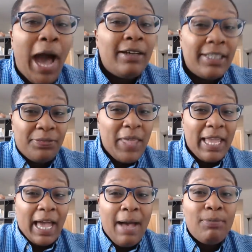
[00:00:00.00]
how to
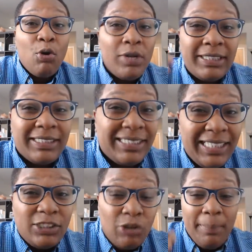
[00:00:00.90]
think. I'm going to
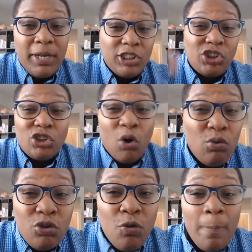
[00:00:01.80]
teach you. I'm gonna
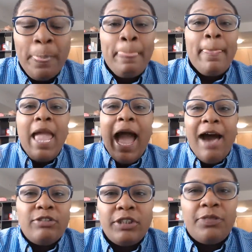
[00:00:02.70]
show you
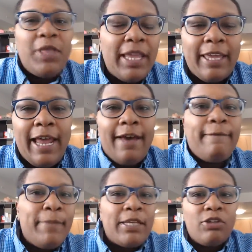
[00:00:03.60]
how to think and how
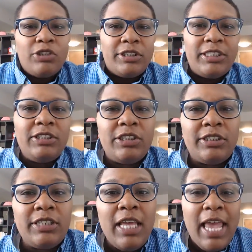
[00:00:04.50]
to make your
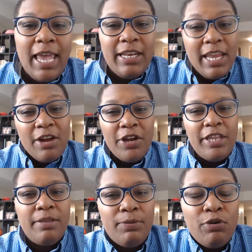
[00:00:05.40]
decisions. And here
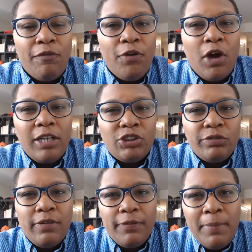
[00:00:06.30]
in the beautiful
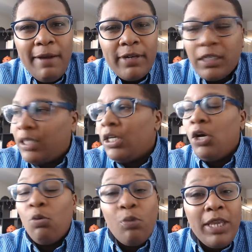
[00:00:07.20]
country of America,
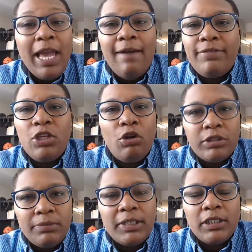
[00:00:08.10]
we have the
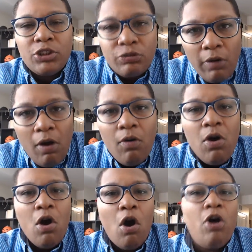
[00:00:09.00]
ultimate
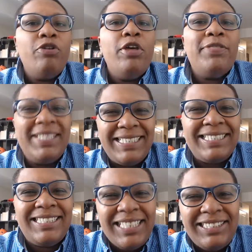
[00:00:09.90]
control on the
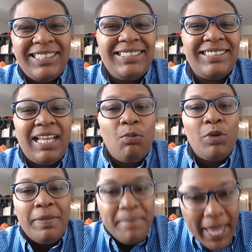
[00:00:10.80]
decisions that
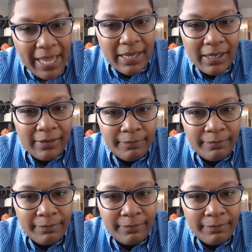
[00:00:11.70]
we make